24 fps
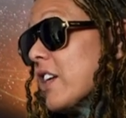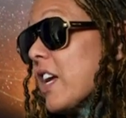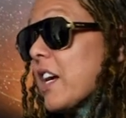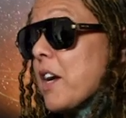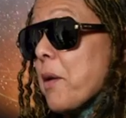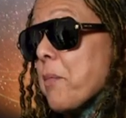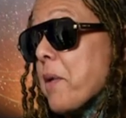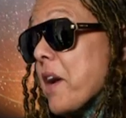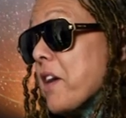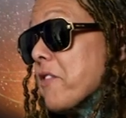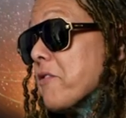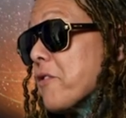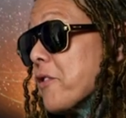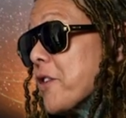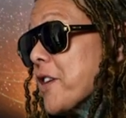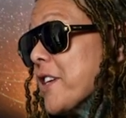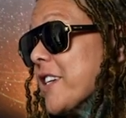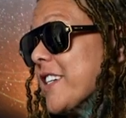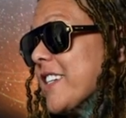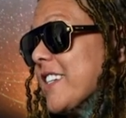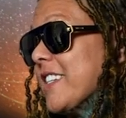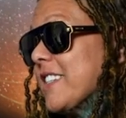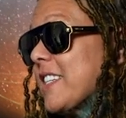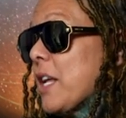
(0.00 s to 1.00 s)
He got paid for
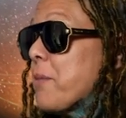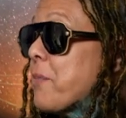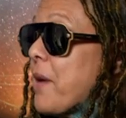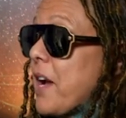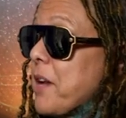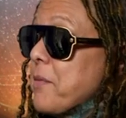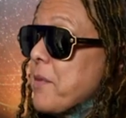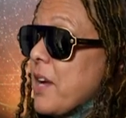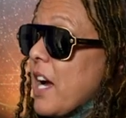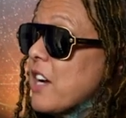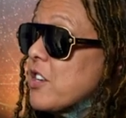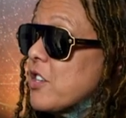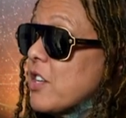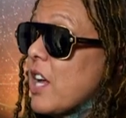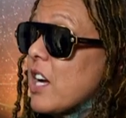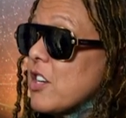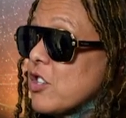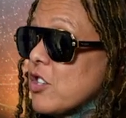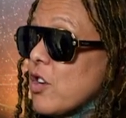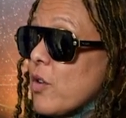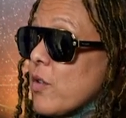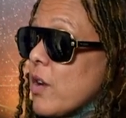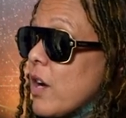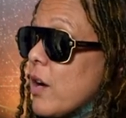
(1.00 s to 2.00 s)
it. They paid me. I, I
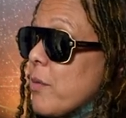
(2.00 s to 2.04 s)
showed